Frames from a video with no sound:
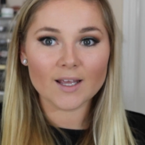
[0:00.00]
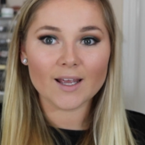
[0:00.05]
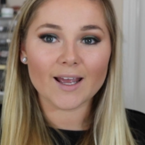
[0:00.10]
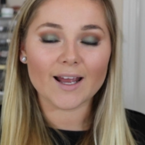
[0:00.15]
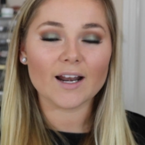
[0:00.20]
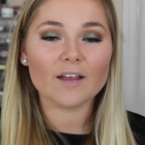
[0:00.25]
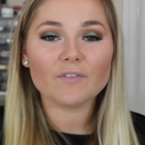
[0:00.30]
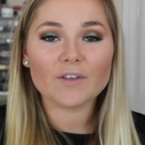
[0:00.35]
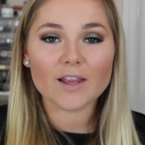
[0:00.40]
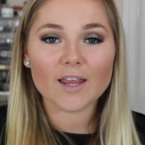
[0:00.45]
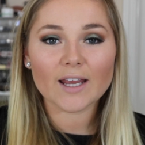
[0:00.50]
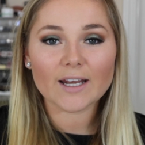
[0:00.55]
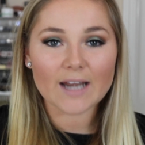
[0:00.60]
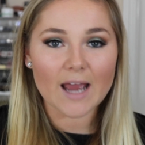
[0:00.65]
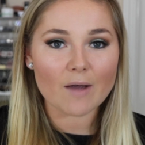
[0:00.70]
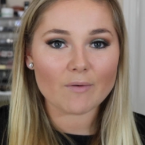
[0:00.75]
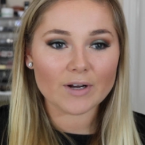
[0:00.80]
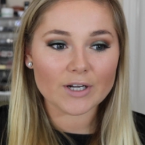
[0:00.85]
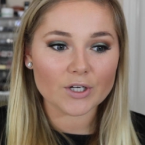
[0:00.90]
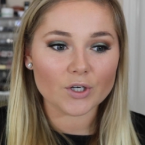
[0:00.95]
And I feel like
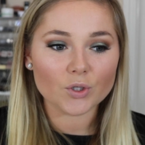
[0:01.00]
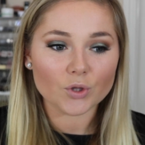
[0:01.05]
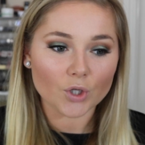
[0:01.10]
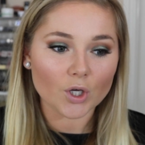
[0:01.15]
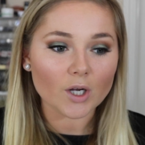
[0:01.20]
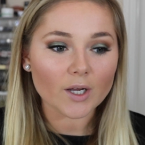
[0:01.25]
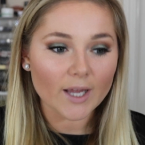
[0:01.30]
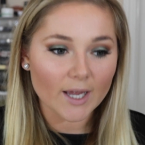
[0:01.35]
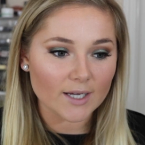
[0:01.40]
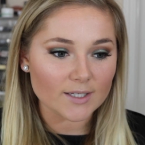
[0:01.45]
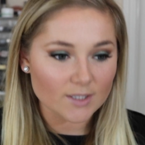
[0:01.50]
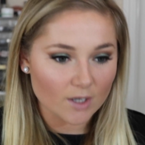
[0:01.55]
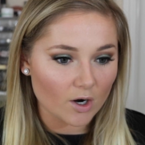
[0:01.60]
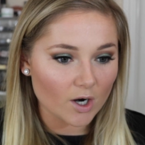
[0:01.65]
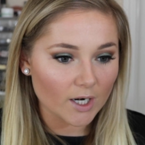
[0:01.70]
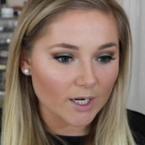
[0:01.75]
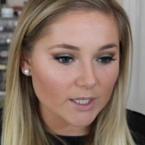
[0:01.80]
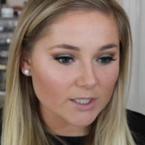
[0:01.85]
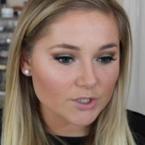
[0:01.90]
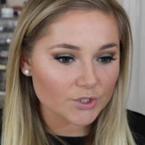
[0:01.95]
now I don't look as
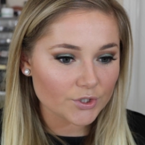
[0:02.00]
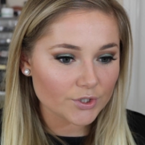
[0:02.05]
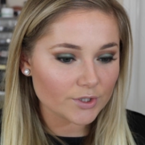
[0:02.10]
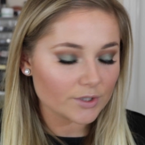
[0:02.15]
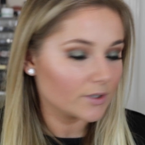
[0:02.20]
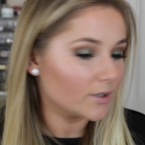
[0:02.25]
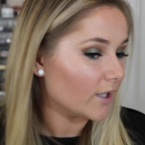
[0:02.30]
orange.